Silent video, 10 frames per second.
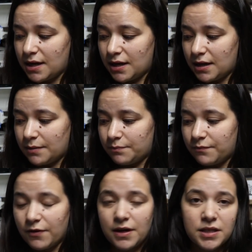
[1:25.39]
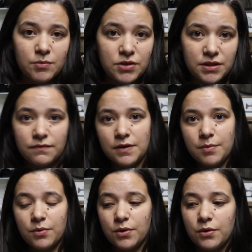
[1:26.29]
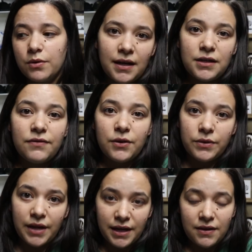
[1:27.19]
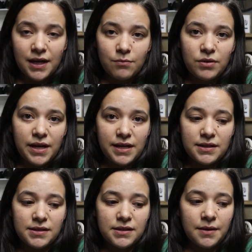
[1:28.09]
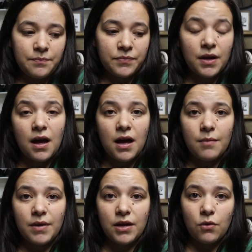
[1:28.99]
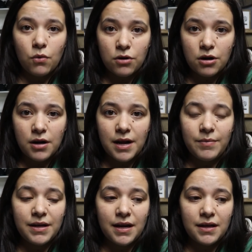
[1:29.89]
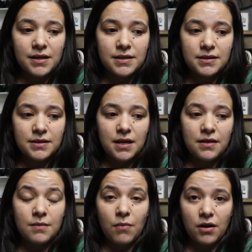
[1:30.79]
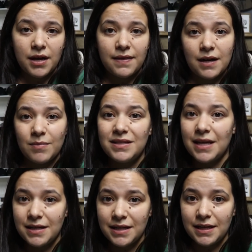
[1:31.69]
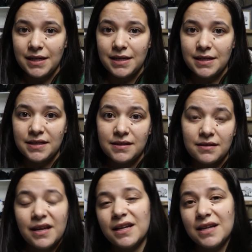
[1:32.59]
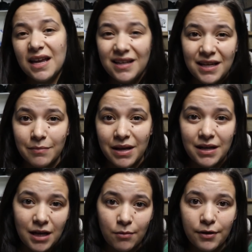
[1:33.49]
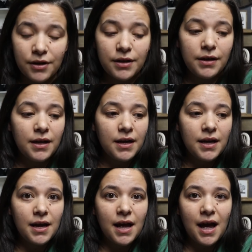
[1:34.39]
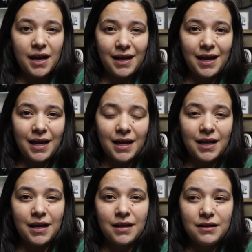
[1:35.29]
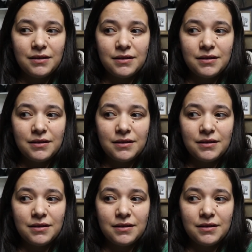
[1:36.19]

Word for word: um, for customers to flip through. And if they would like, they can place um, an order. And because the market that I'm attending is like kind of in my neighborhood, I can